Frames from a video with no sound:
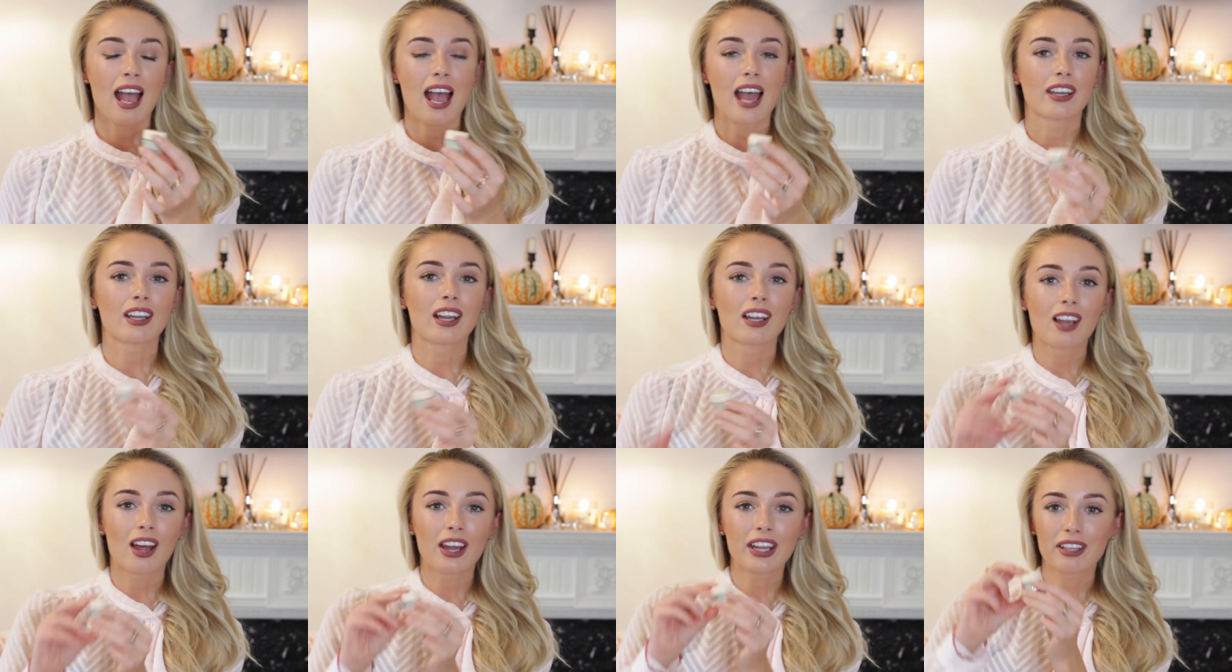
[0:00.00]
And
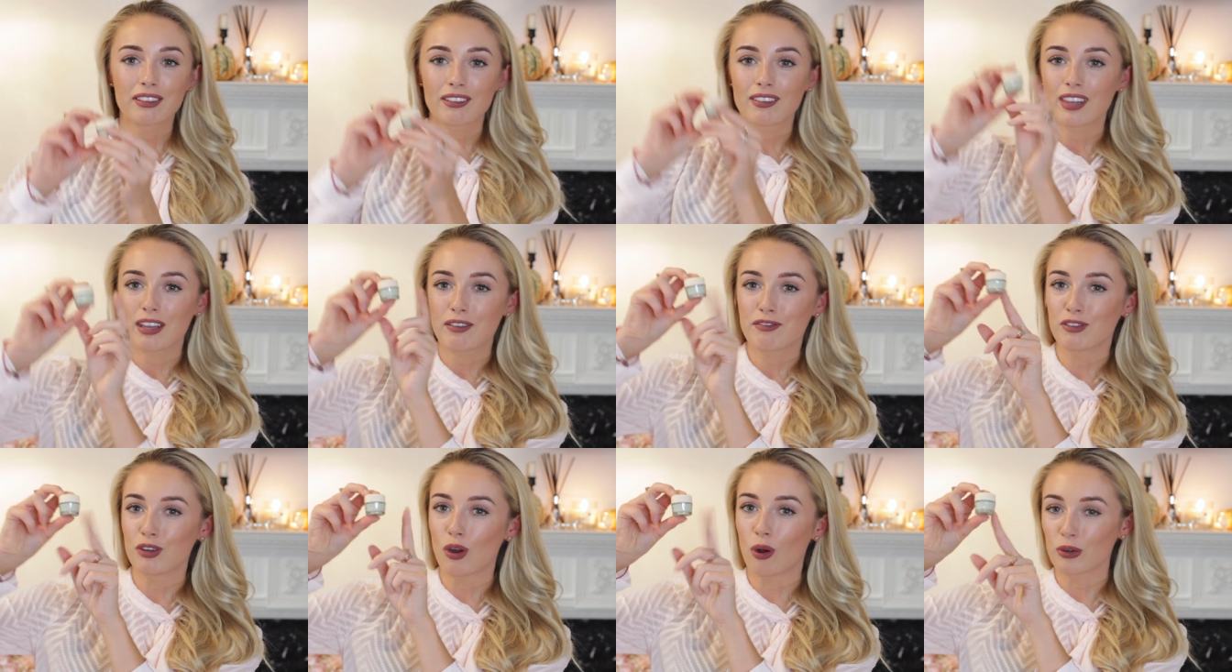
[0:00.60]
I like that
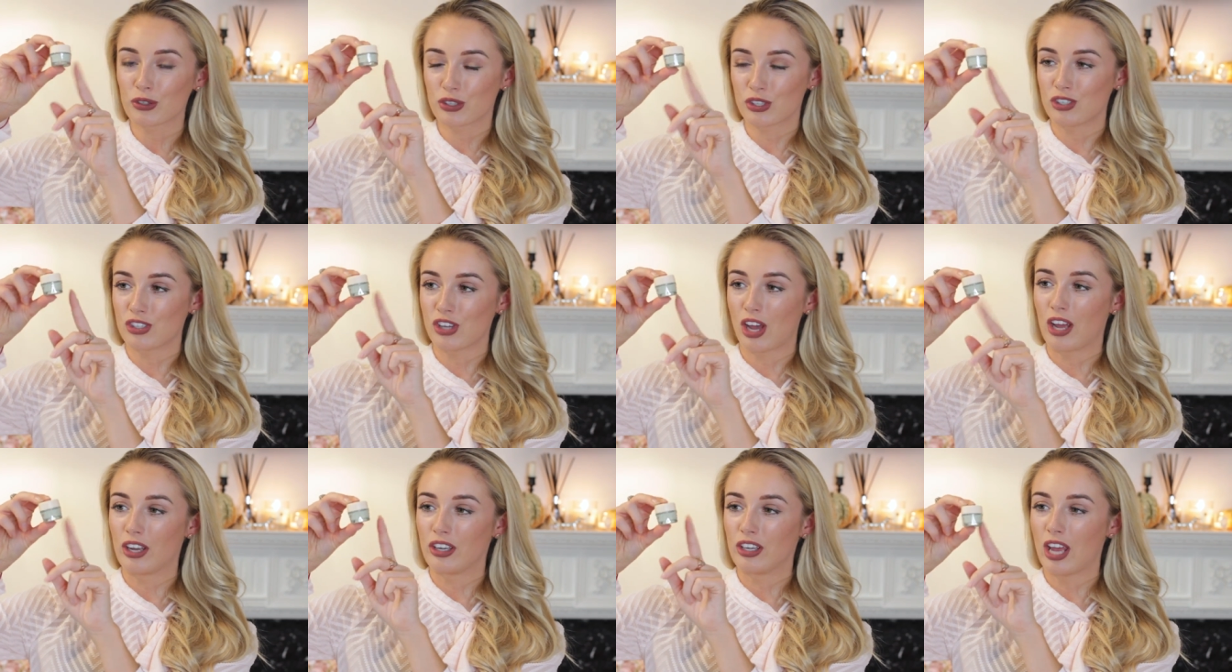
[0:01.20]
they've not
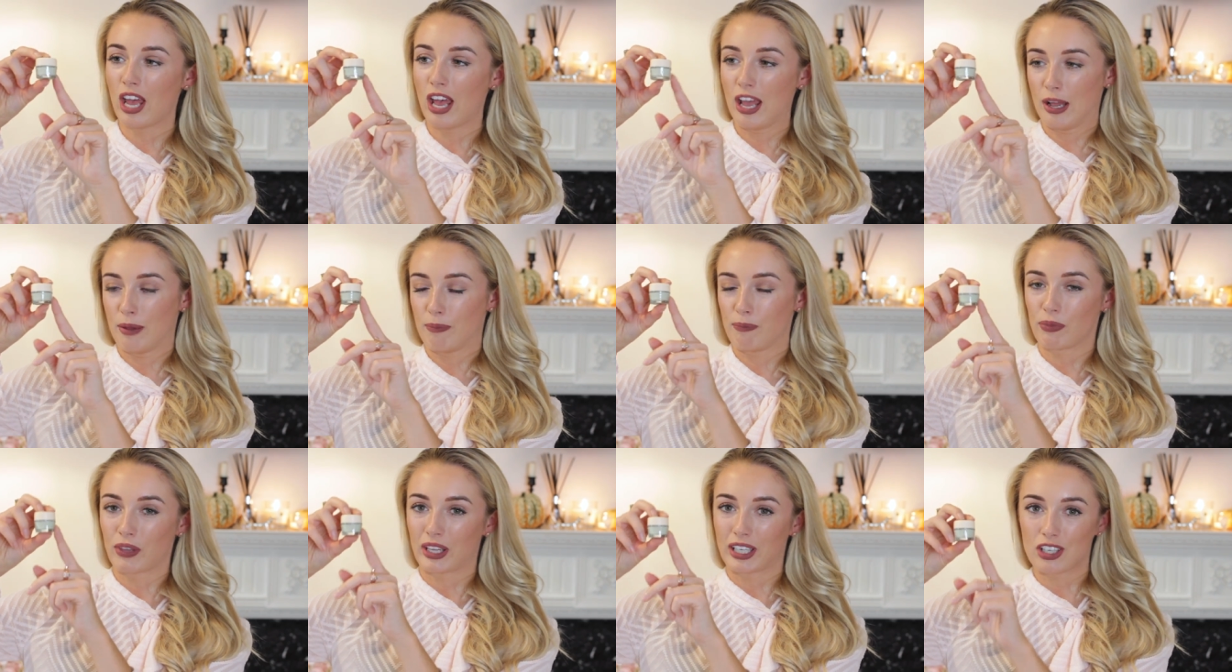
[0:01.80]
done
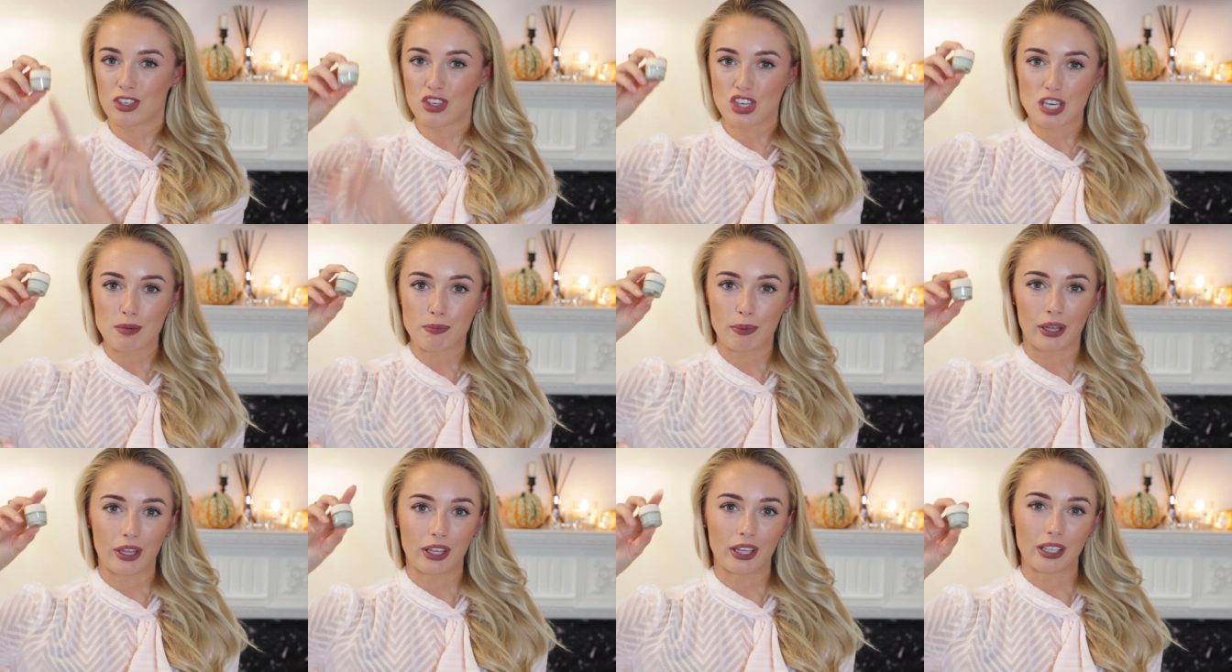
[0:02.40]
um, like a
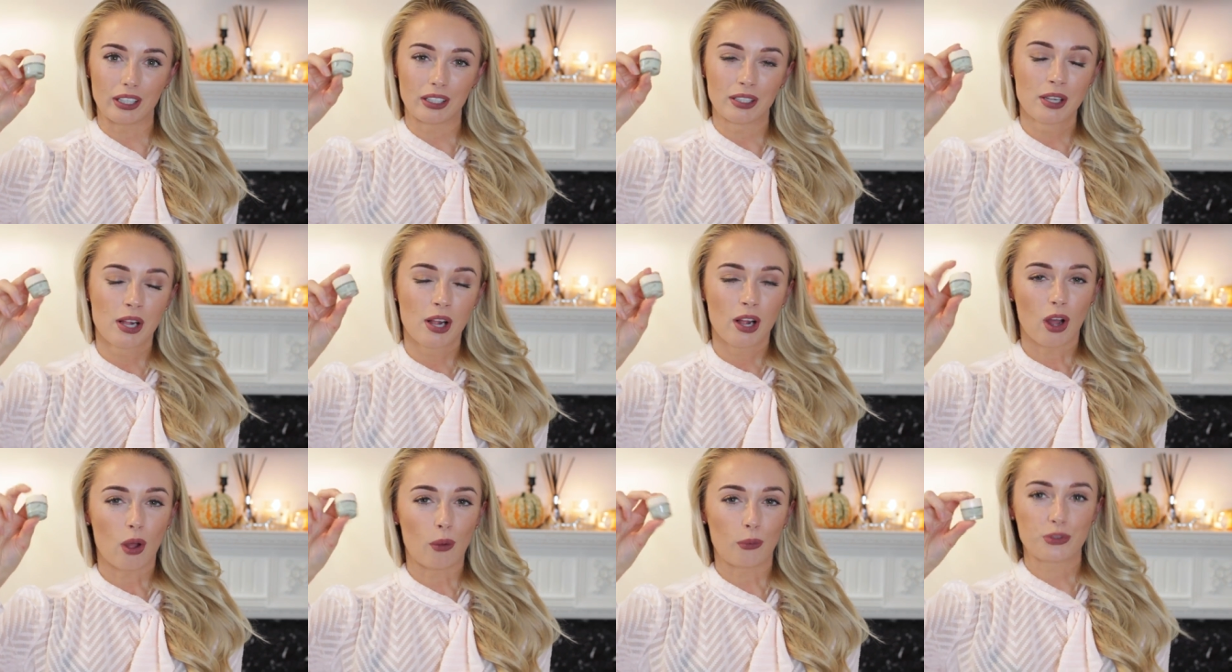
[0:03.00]
cheaper
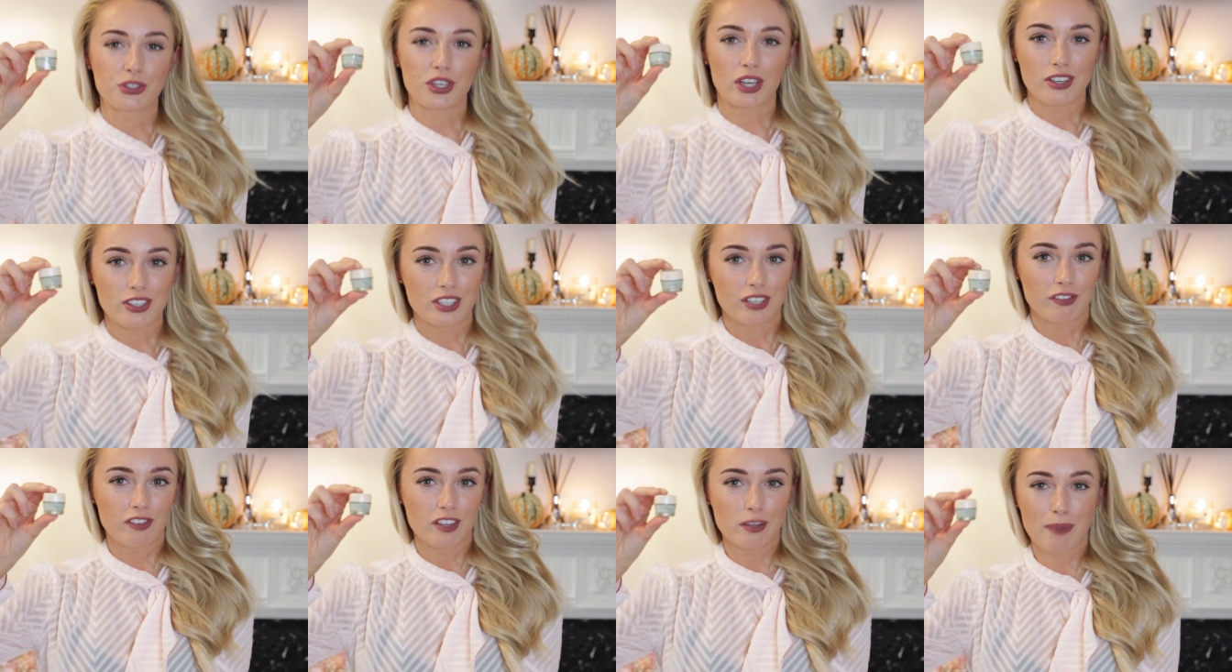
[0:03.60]

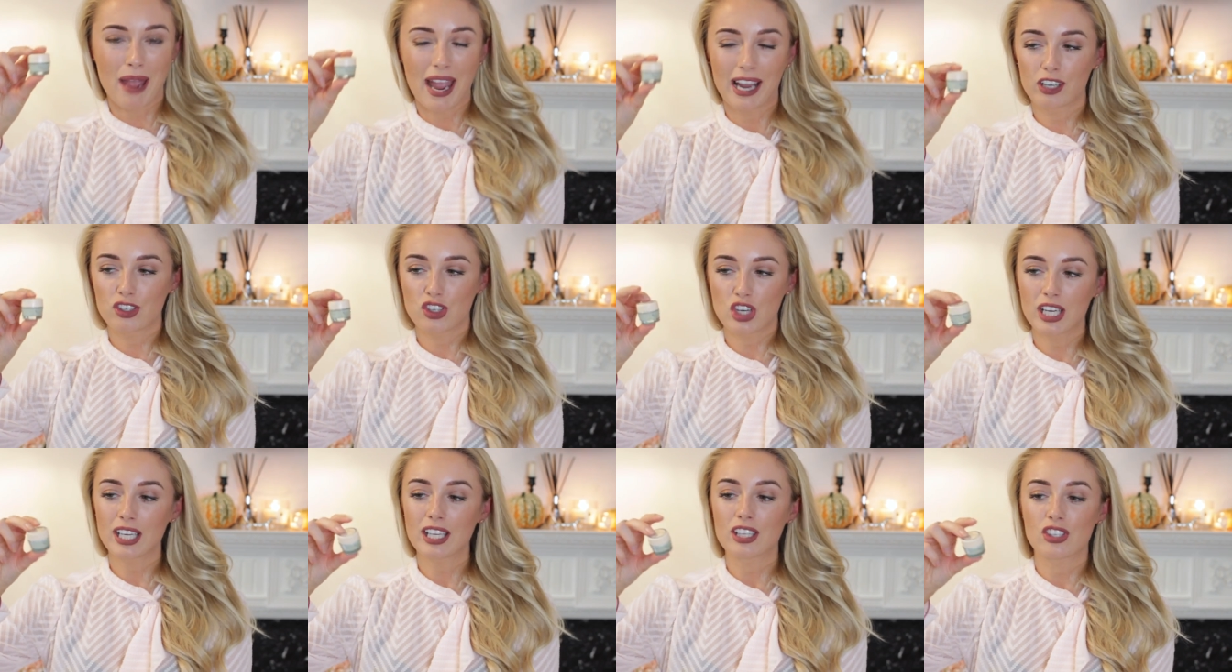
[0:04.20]
alternative for the
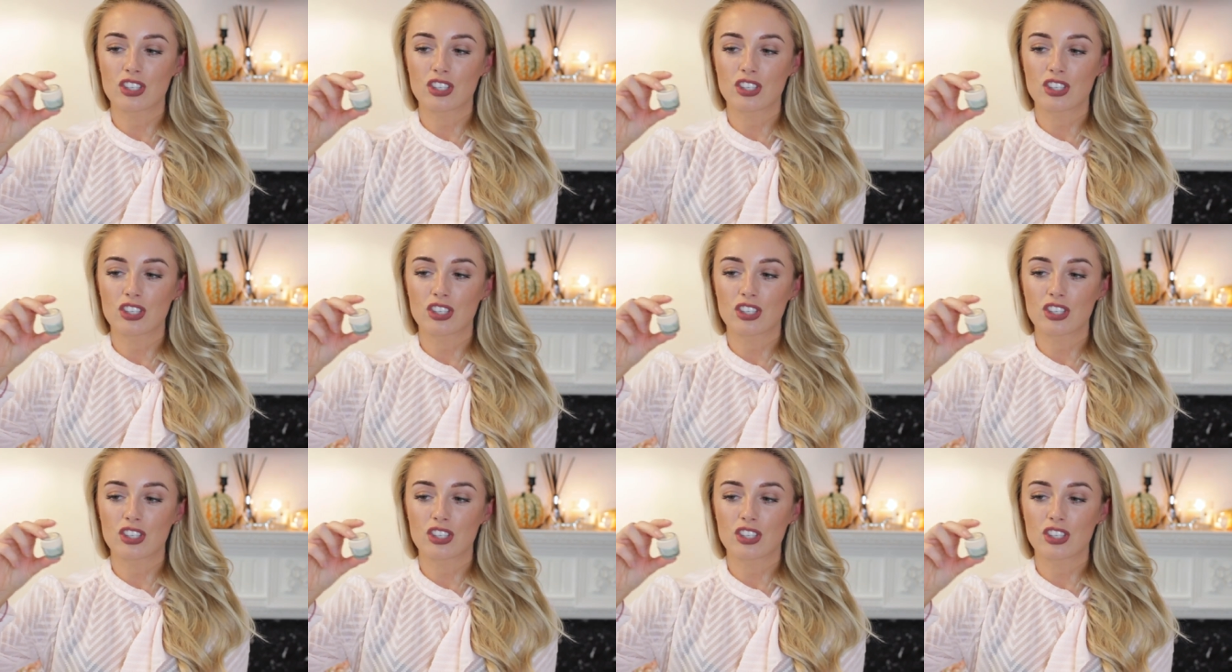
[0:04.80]
packaging.